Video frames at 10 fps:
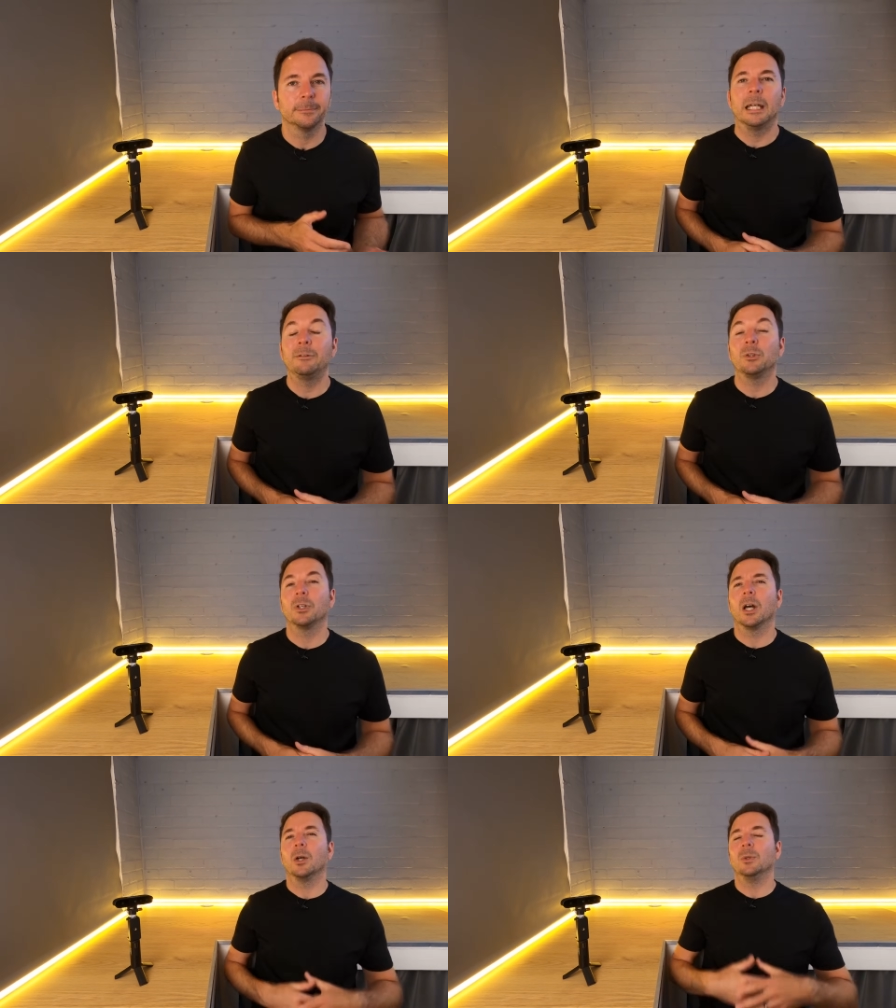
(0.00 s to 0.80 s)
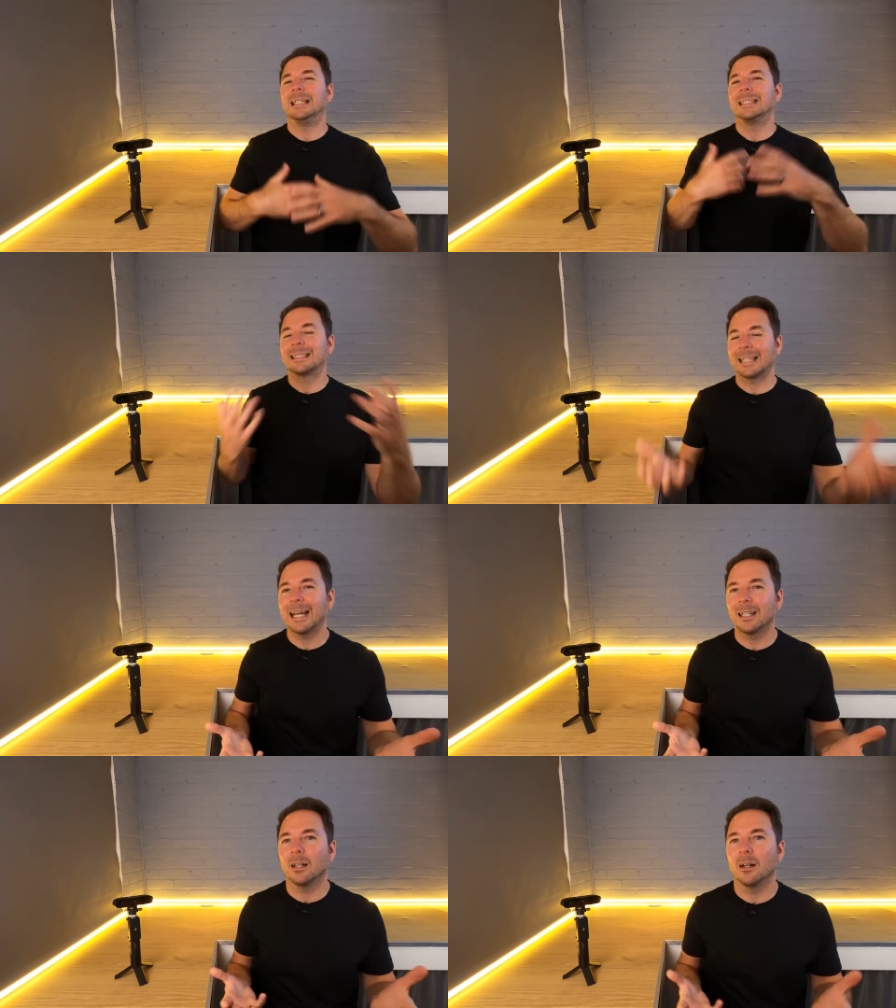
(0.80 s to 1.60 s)
If you can only
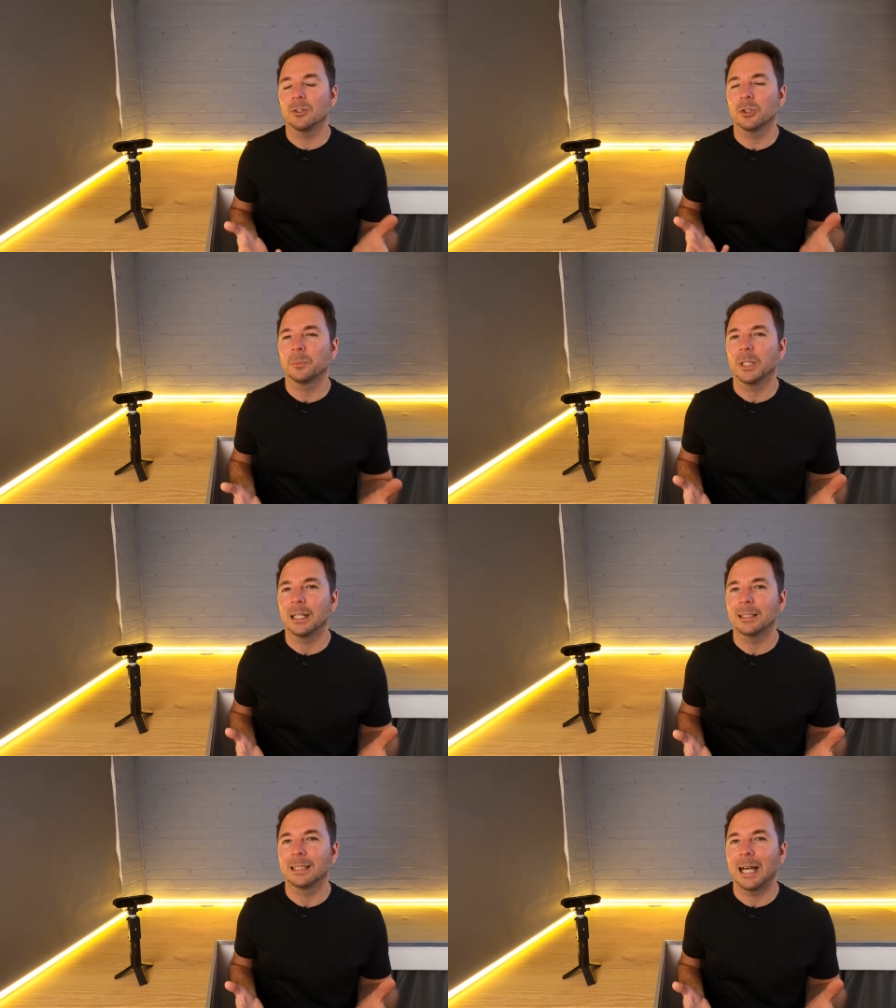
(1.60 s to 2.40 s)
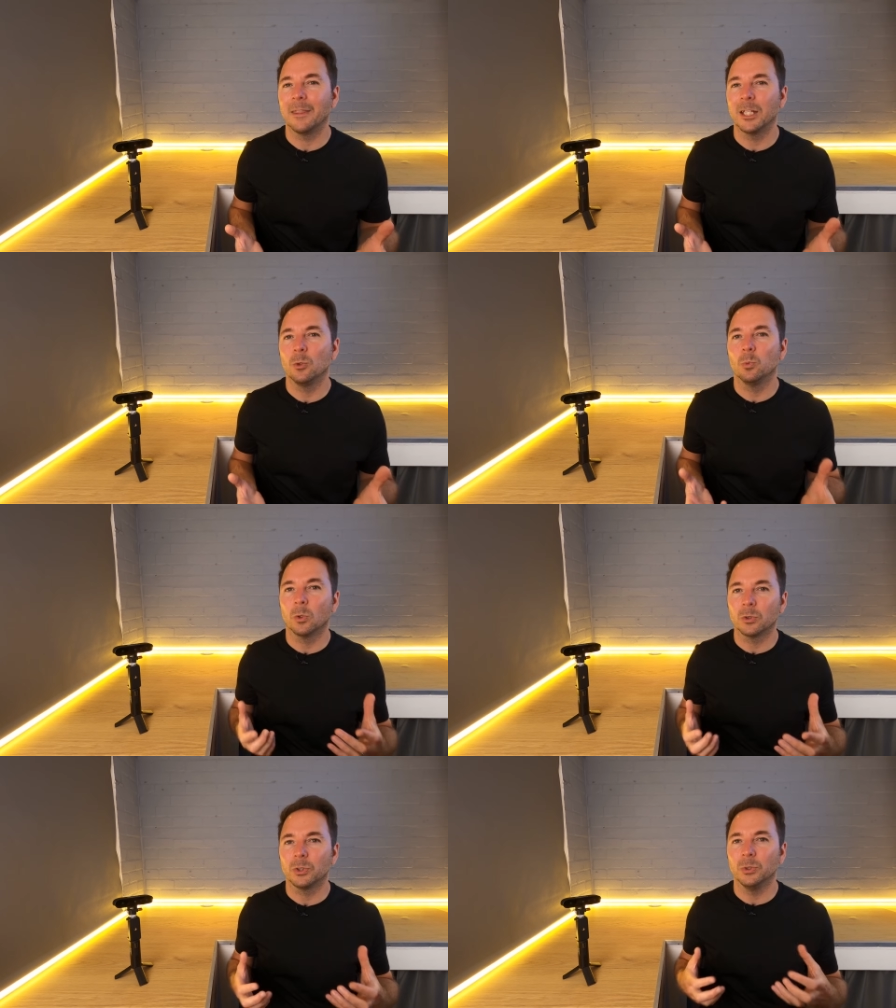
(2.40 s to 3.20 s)
scan large objects and then you
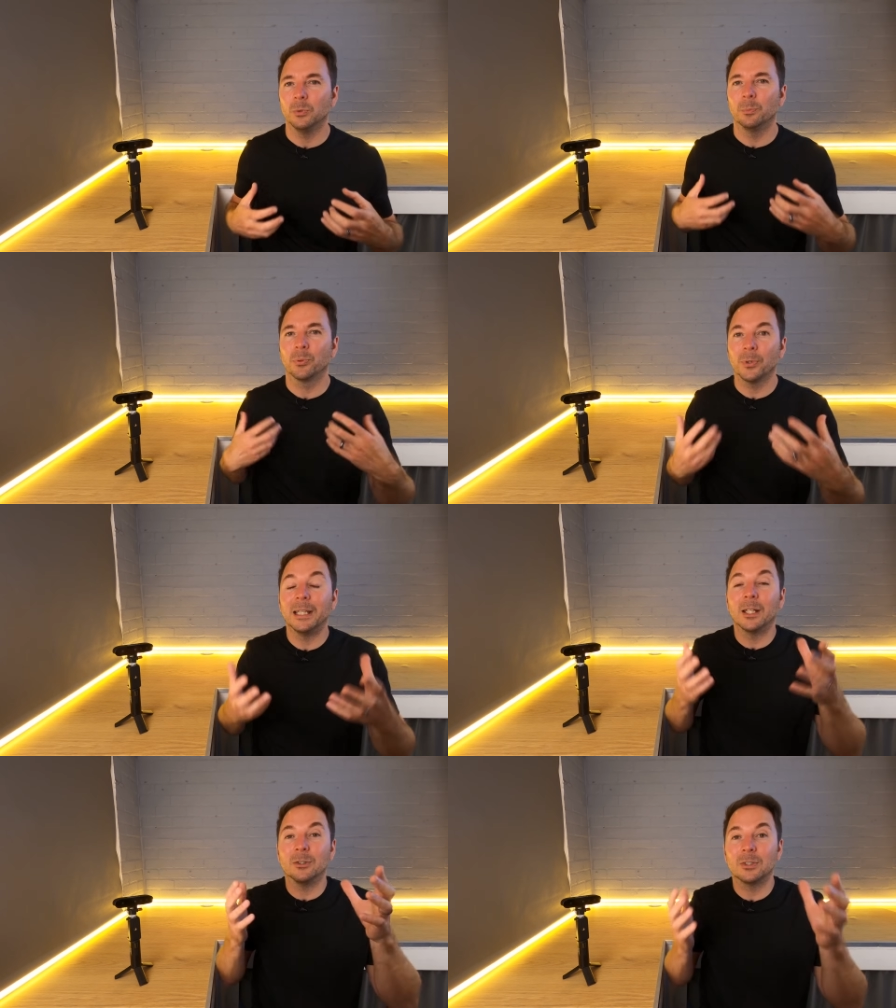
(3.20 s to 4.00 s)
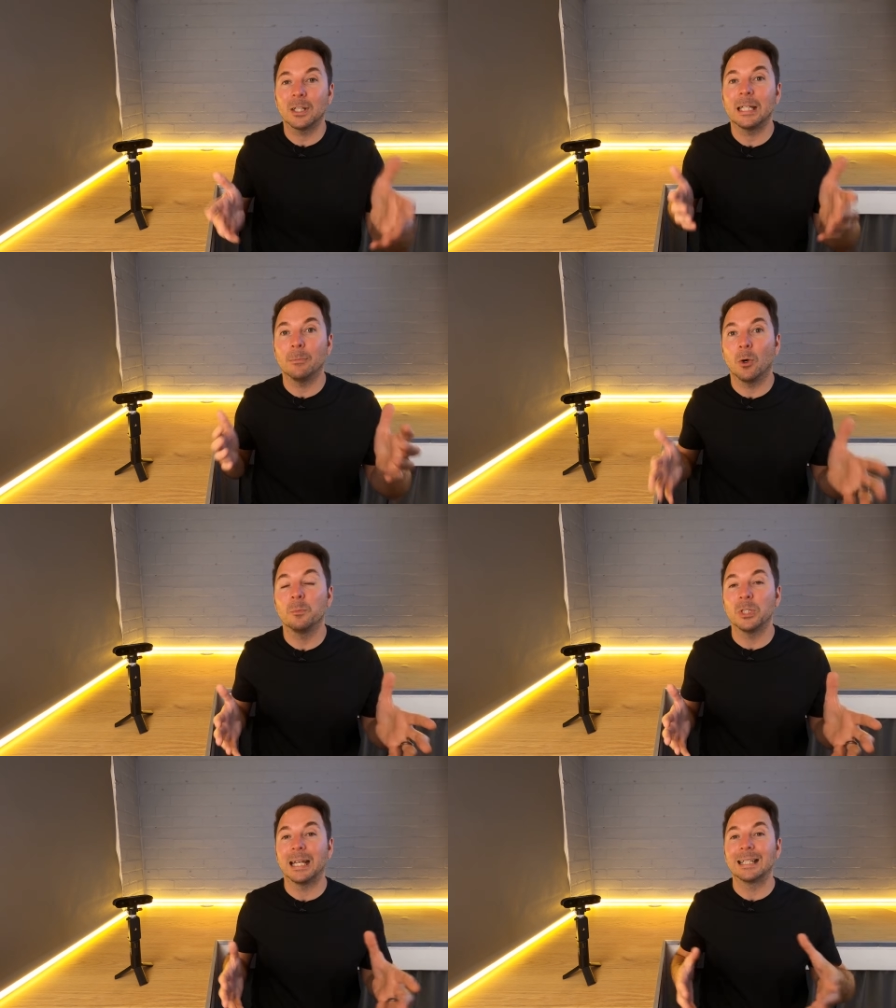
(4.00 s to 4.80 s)
want to print those same
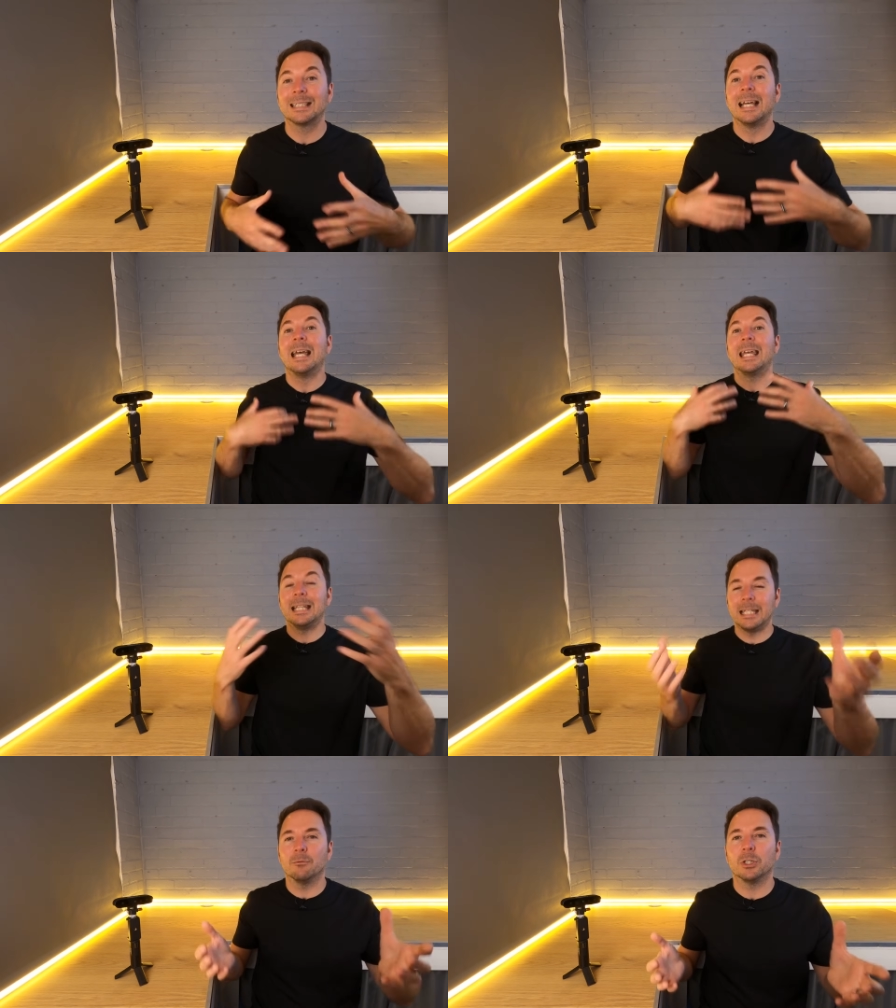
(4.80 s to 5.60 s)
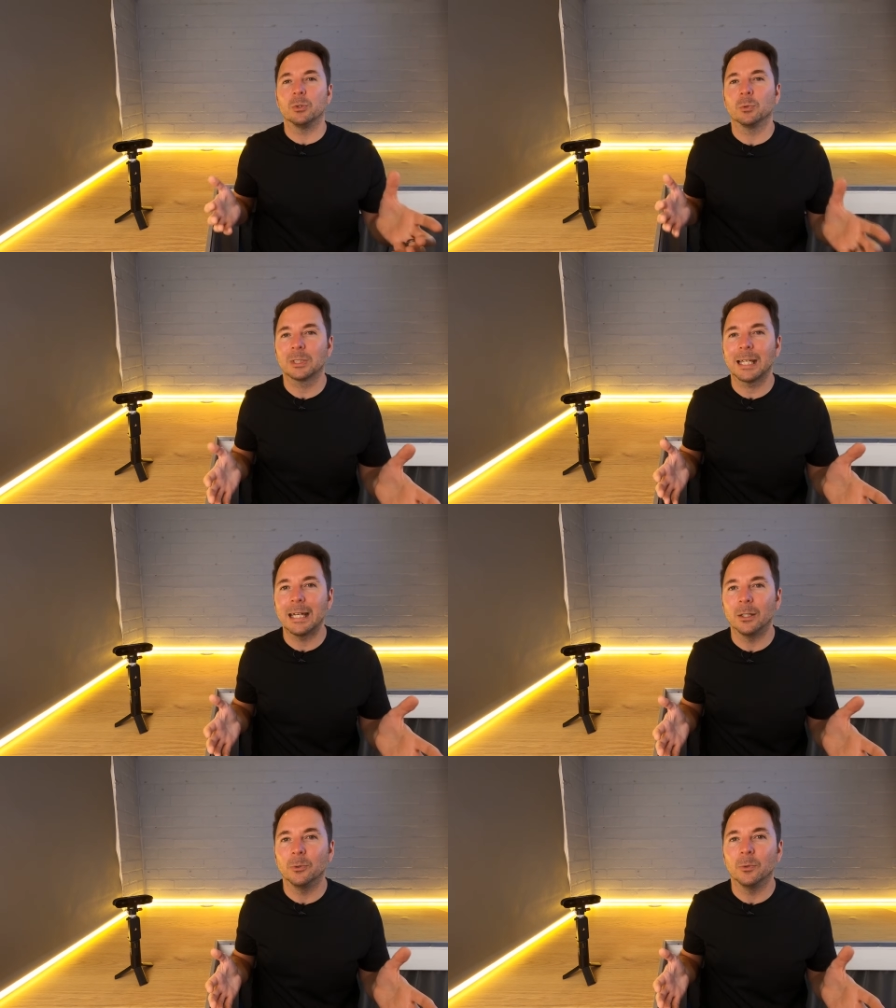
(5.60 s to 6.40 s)
objects in the original scale,